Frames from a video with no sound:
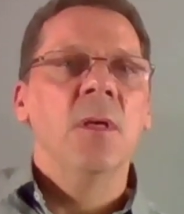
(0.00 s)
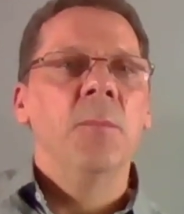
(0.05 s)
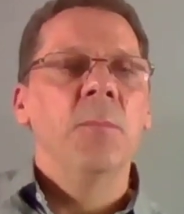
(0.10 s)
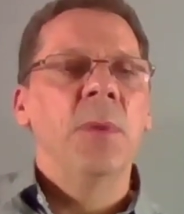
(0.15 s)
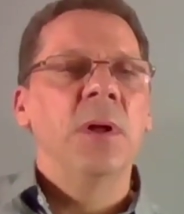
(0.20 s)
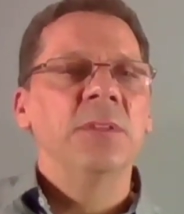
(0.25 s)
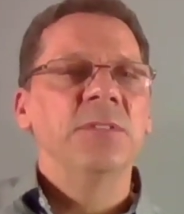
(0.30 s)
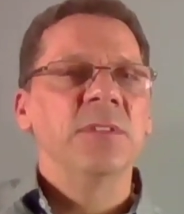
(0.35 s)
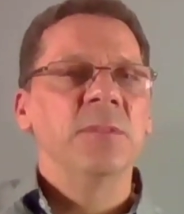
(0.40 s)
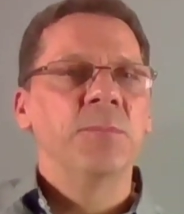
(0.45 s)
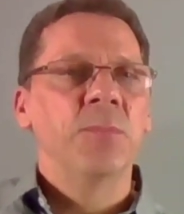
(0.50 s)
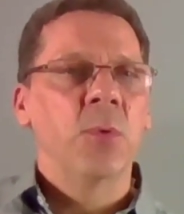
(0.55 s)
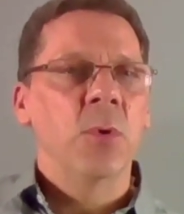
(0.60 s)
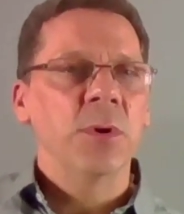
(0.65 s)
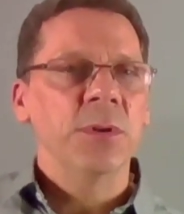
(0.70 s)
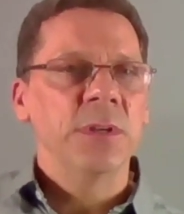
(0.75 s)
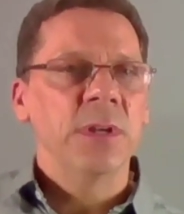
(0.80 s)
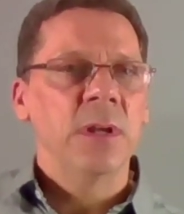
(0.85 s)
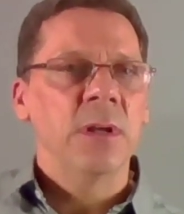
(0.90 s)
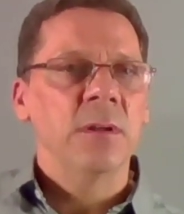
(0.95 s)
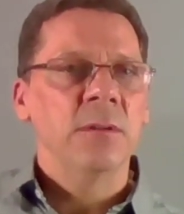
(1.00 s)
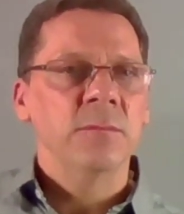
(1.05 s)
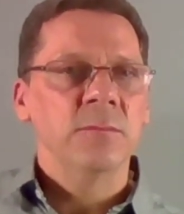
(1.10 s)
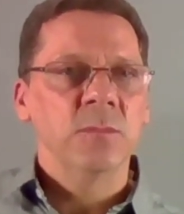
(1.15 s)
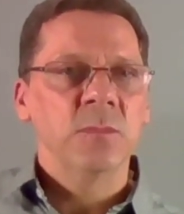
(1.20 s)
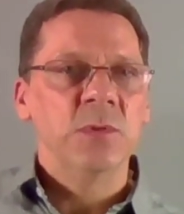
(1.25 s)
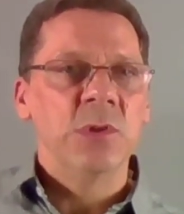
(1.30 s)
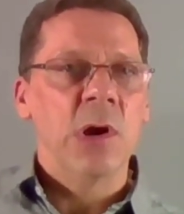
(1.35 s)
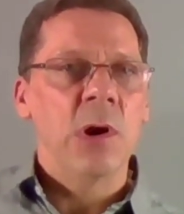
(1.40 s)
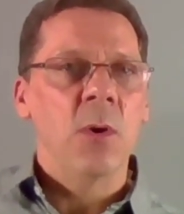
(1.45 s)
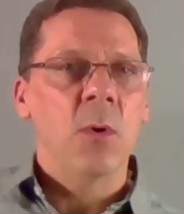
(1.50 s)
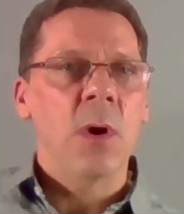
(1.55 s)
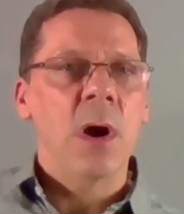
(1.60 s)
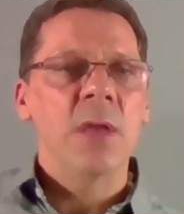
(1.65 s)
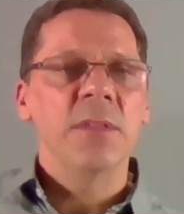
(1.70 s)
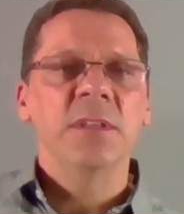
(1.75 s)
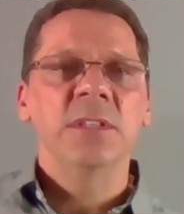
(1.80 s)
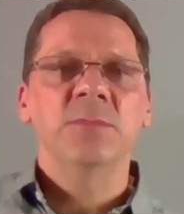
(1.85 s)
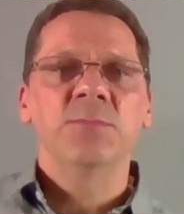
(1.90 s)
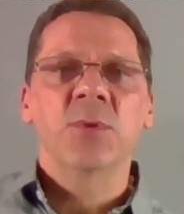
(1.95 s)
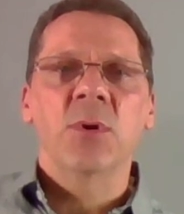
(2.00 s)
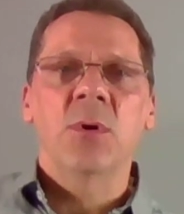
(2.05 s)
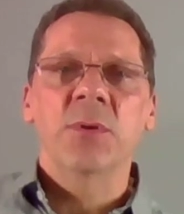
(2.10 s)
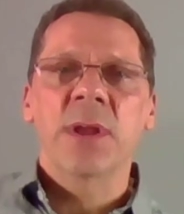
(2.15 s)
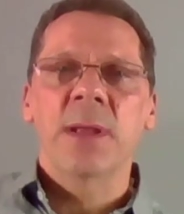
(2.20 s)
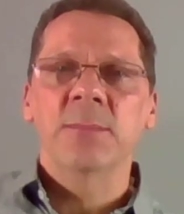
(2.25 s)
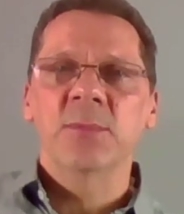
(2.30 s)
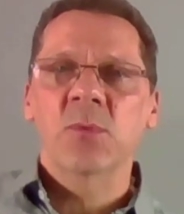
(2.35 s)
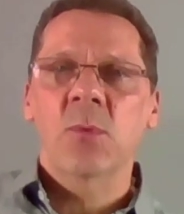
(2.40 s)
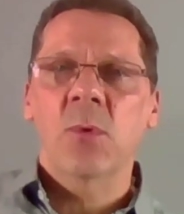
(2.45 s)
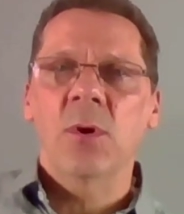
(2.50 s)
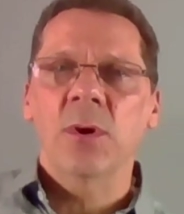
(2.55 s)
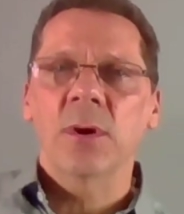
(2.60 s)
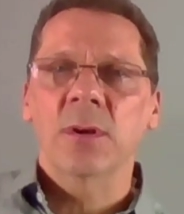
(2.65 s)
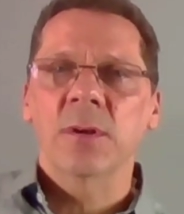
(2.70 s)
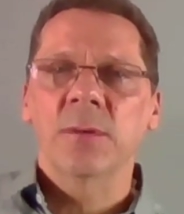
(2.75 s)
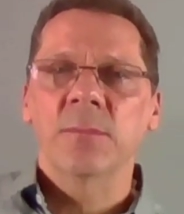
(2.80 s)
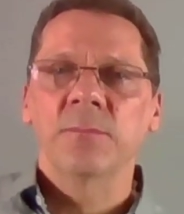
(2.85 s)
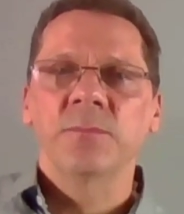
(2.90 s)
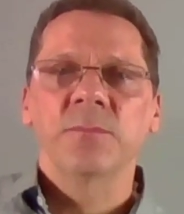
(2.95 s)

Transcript: But it's important to know how these programs work.